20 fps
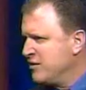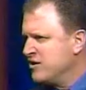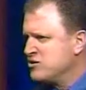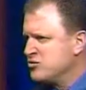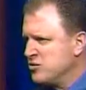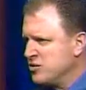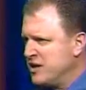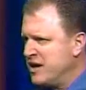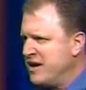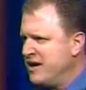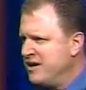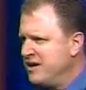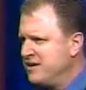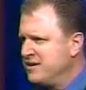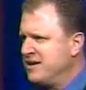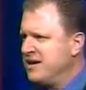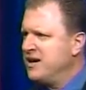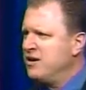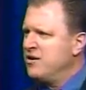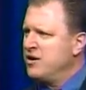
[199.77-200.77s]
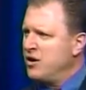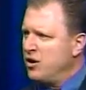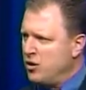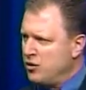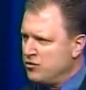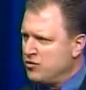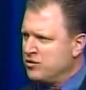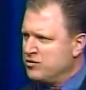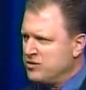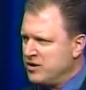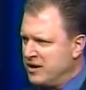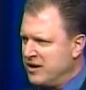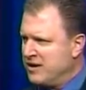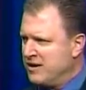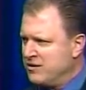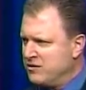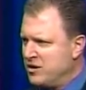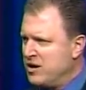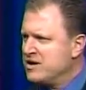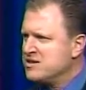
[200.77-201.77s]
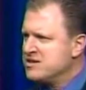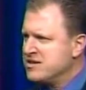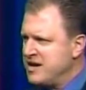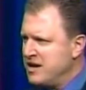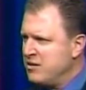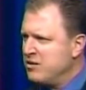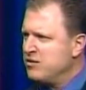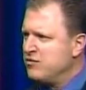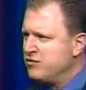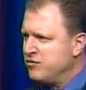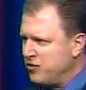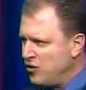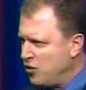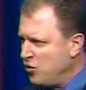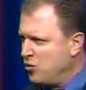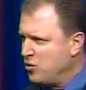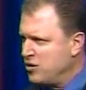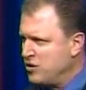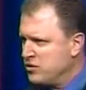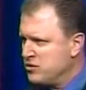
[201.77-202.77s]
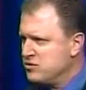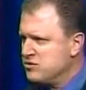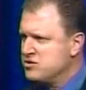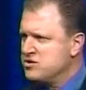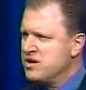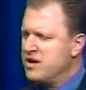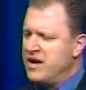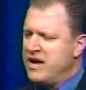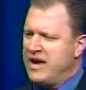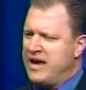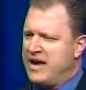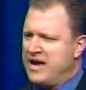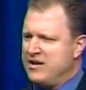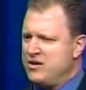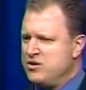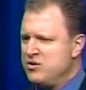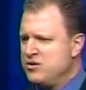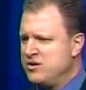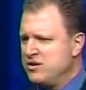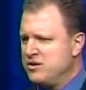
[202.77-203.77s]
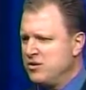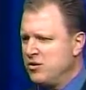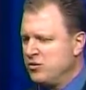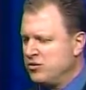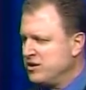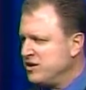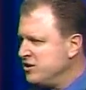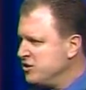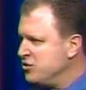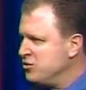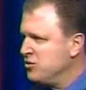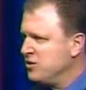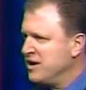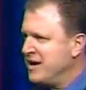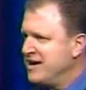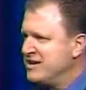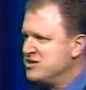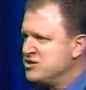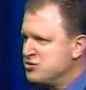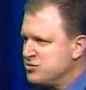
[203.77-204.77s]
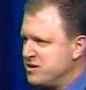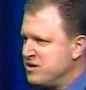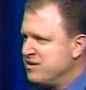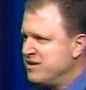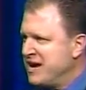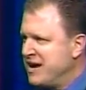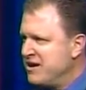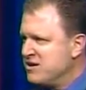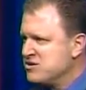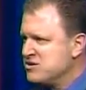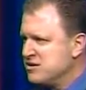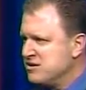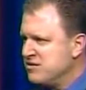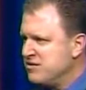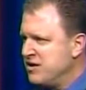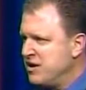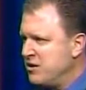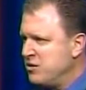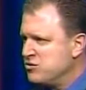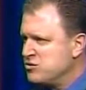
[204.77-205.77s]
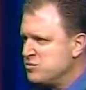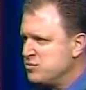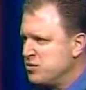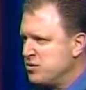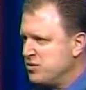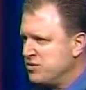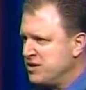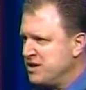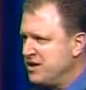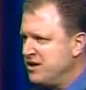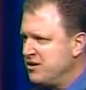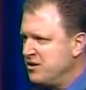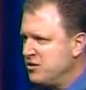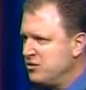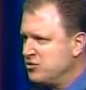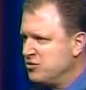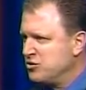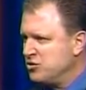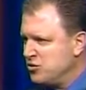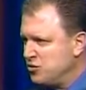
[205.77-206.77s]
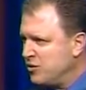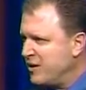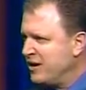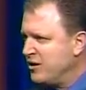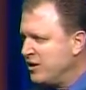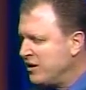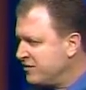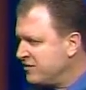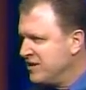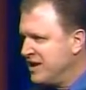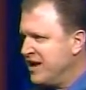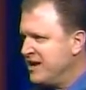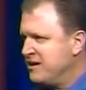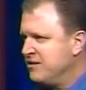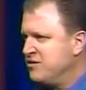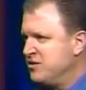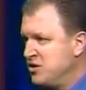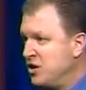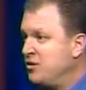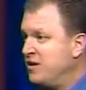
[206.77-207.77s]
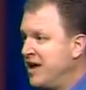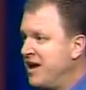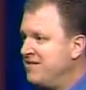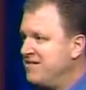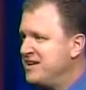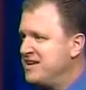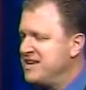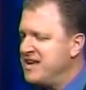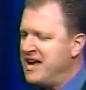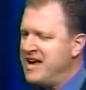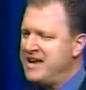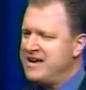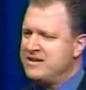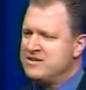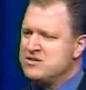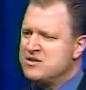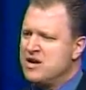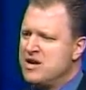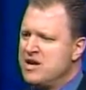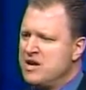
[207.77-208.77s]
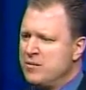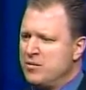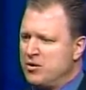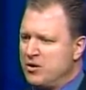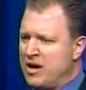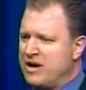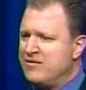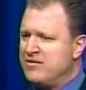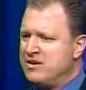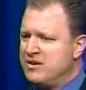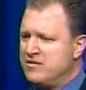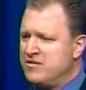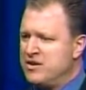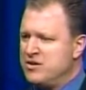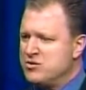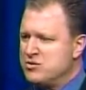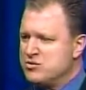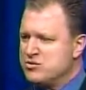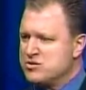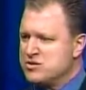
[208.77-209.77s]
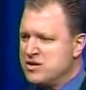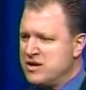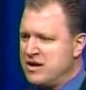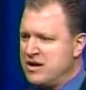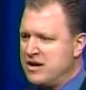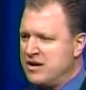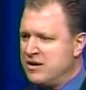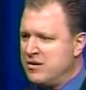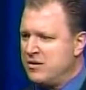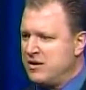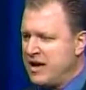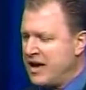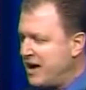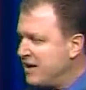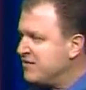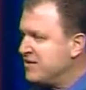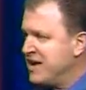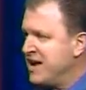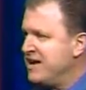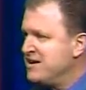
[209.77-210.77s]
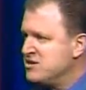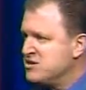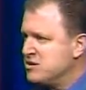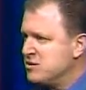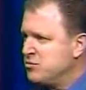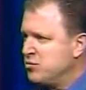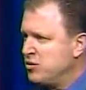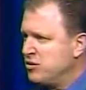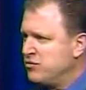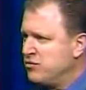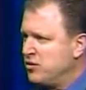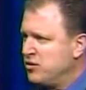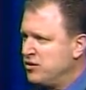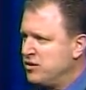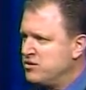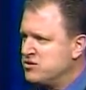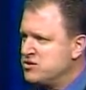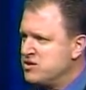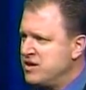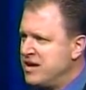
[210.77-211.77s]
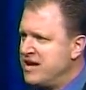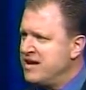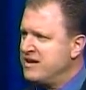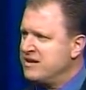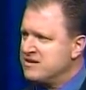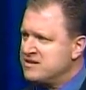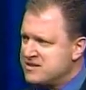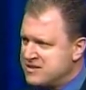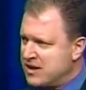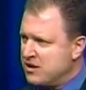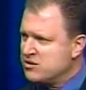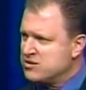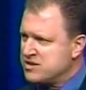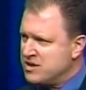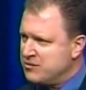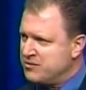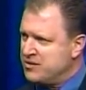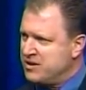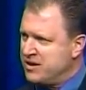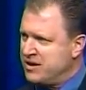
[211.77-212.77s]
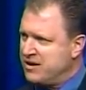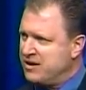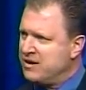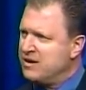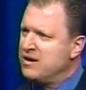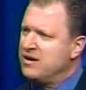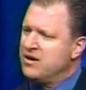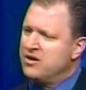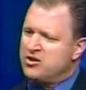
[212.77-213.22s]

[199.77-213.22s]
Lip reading: IRS will allow you to carry over loss carry forwards, and you can only utilize 3,000 of those per year to write off net if you don't have any gains. But a lot of individuals have gains in a portfolio, so they can sell something